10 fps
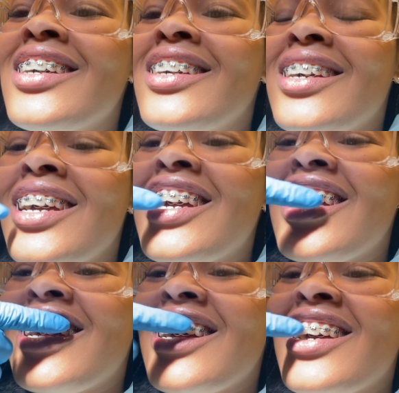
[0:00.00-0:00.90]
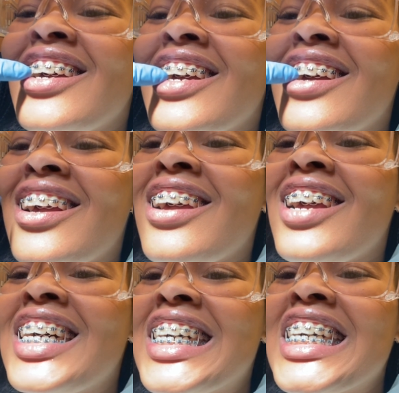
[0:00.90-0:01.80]
No, this and this one. Keep it.
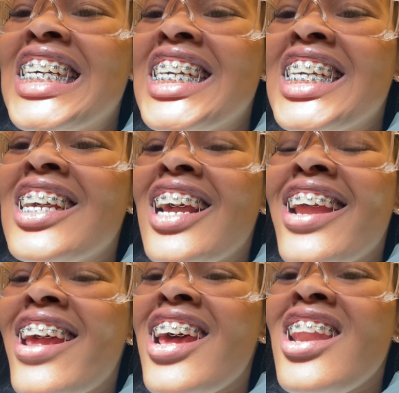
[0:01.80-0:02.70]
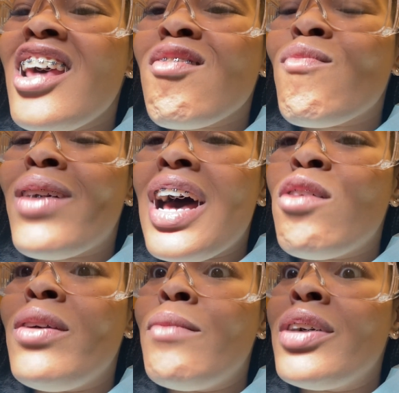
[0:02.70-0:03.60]
Okay. Yeah, it doesn't bother
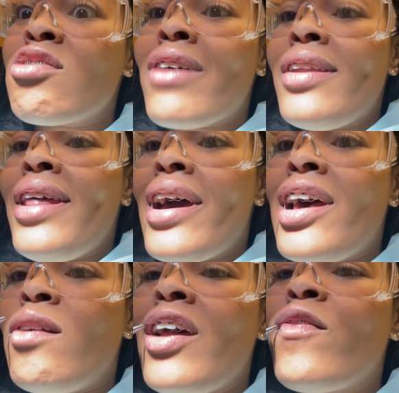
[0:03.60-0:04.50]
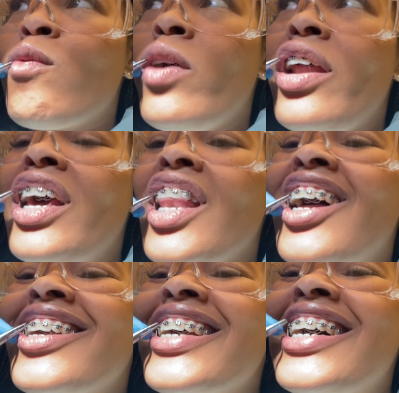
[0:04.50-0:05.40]
me that much right now. I know after wearing it a
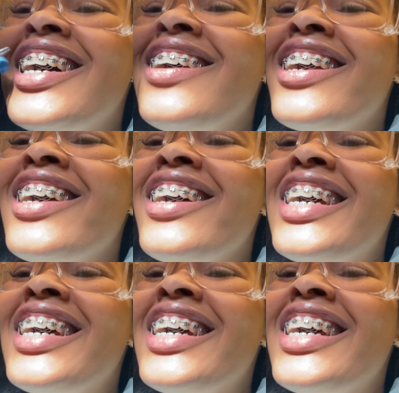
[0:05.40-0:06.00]
long time, yeah, it could.